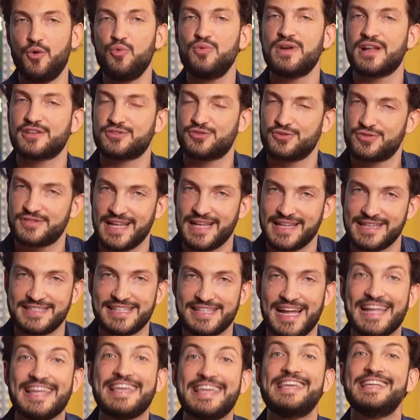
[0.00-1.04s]
contains an
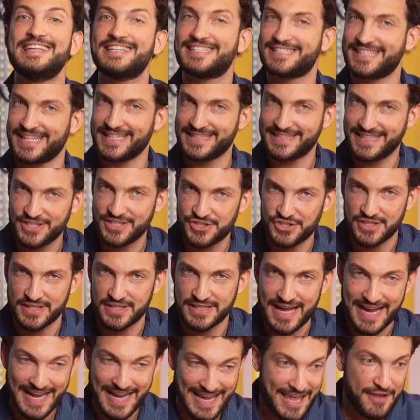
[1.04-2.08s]
insecticidal
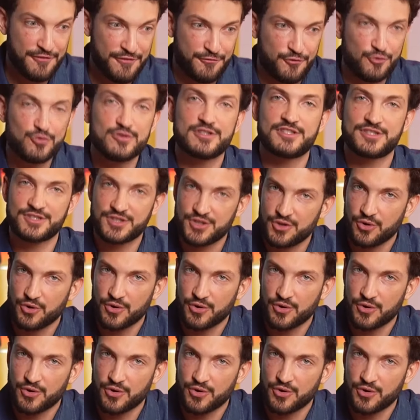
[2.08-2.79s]
substance that works